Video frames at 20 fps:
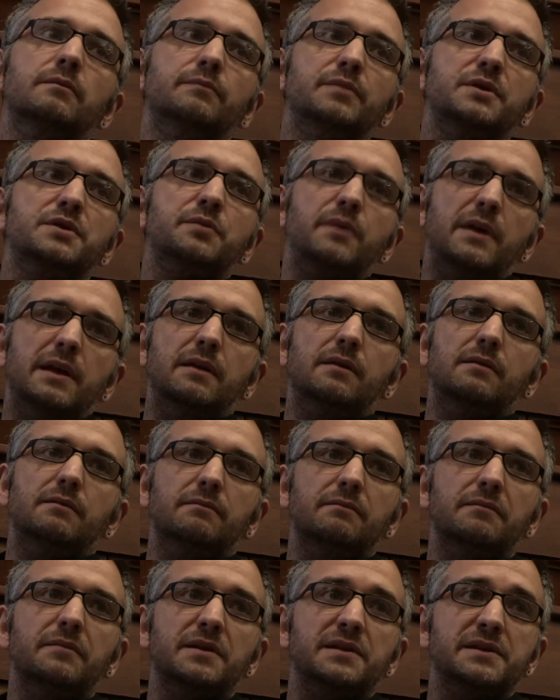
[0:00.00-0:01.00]

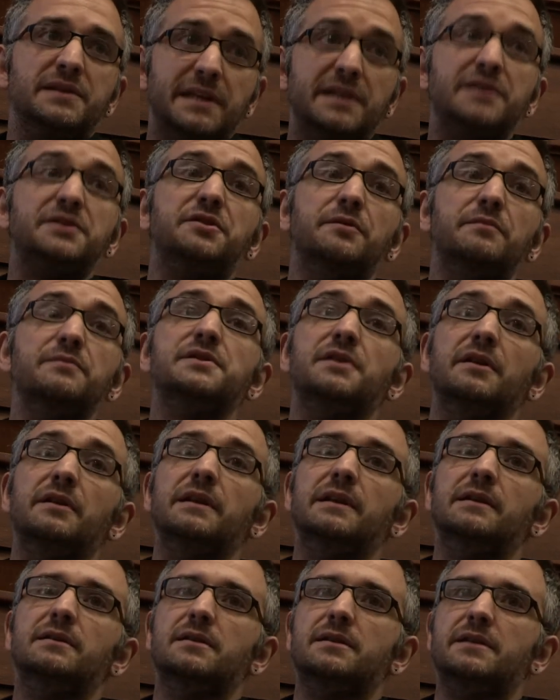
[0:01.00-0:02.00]
between the systems that
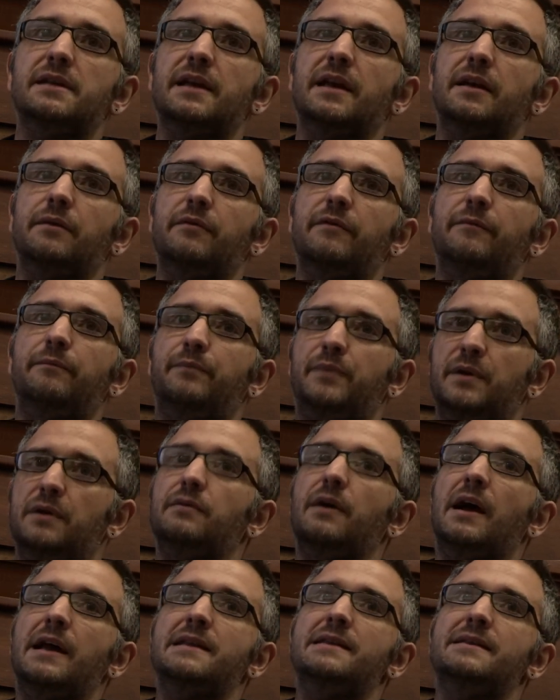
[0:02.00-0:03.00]
need to see it. We've
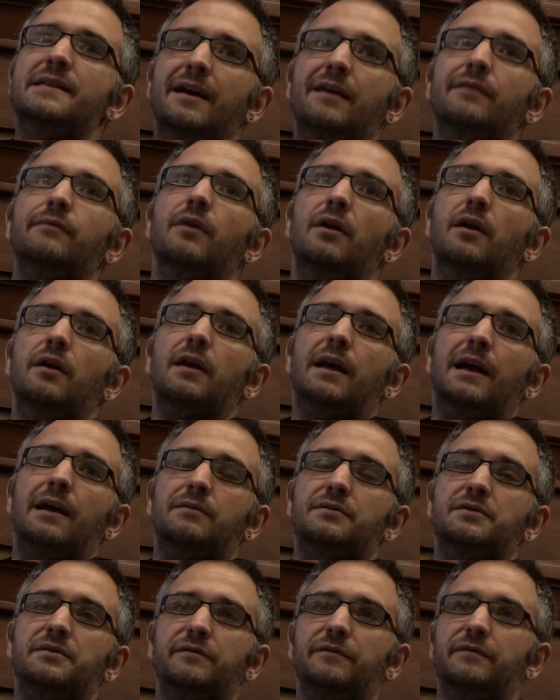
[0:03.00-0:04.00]
built a network
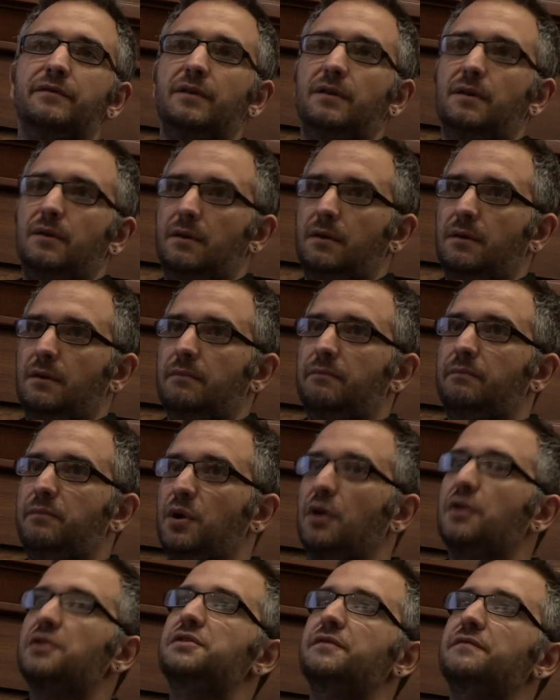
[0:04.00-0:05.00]
out of
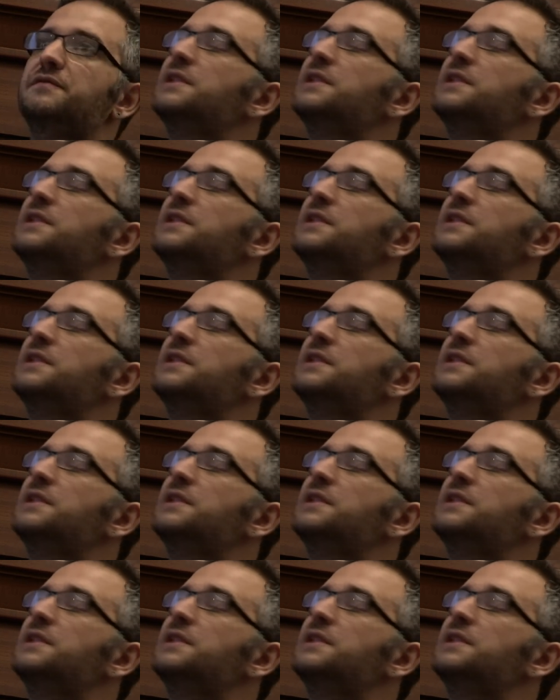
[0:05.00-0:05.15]
blocks of